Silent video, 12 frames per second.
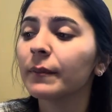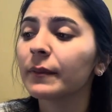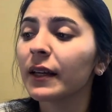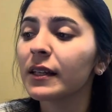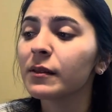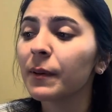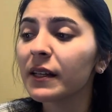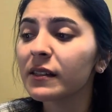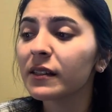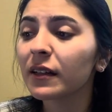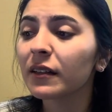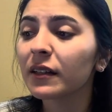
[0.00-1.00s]
is
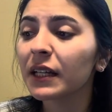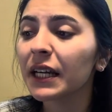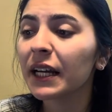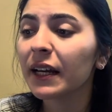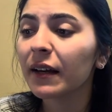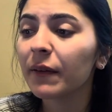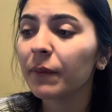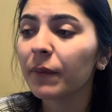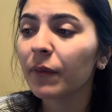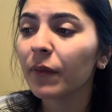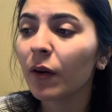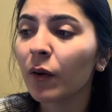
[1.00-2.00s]
basically
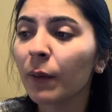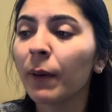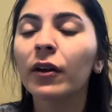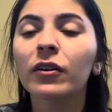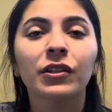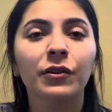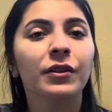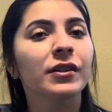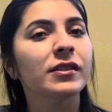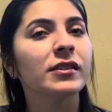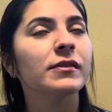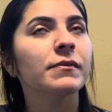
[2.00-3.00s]
what a pedal tone
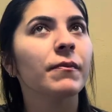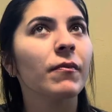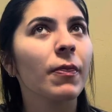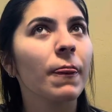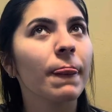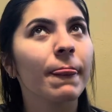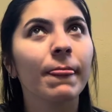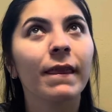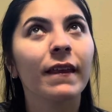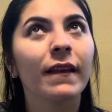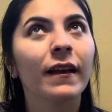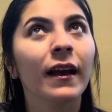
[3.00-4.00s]
is.
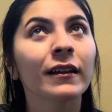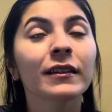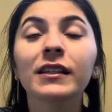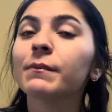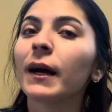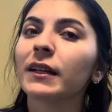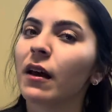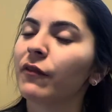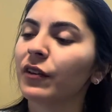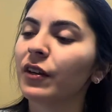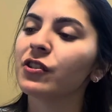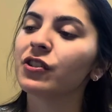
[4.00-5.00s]
At least my
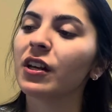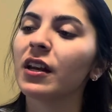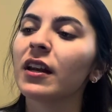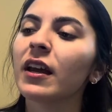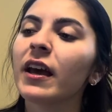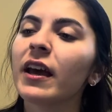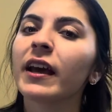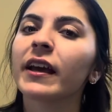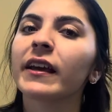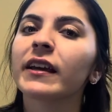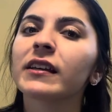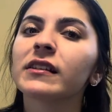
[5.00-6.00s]
definition
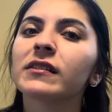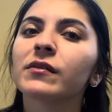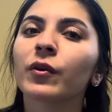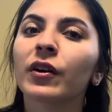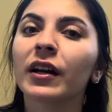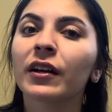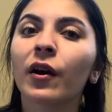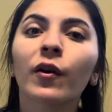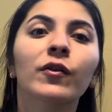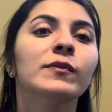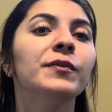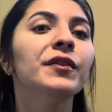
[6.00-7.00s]
is where it
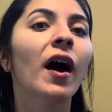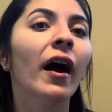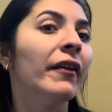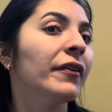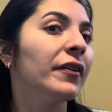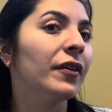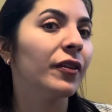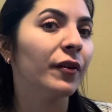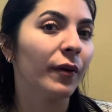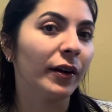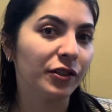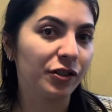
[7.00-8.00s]
goes beyond the
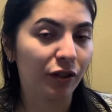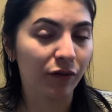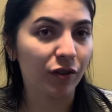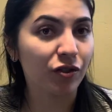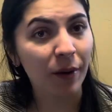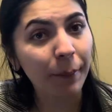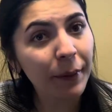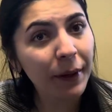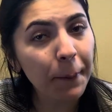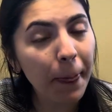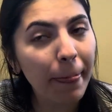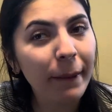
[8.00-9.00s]
register of the
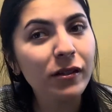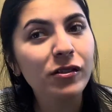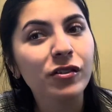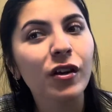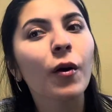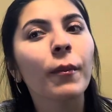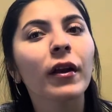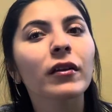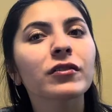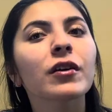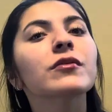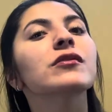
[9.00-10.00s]
trumpet. So pedal
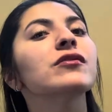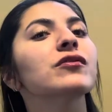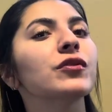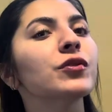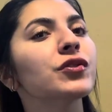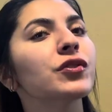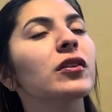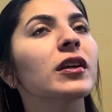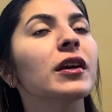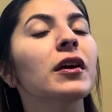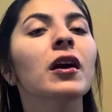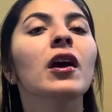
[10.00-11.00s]
tones is
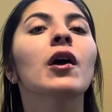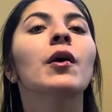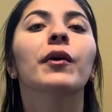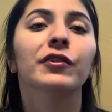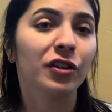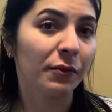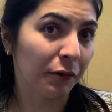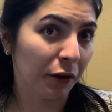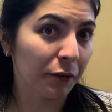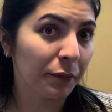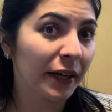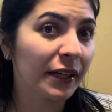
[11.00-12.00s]
usually what
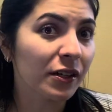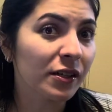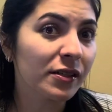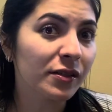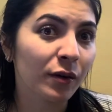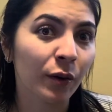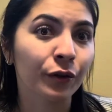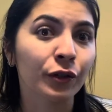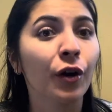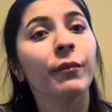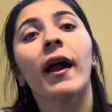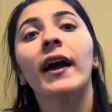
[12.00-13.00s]
trombone players or
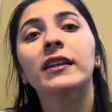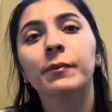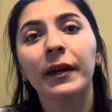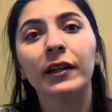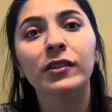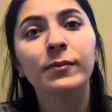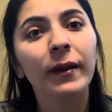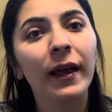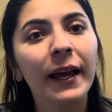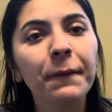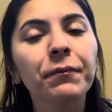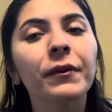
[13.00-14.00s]
low brass players
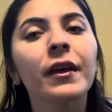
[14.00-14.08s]
play.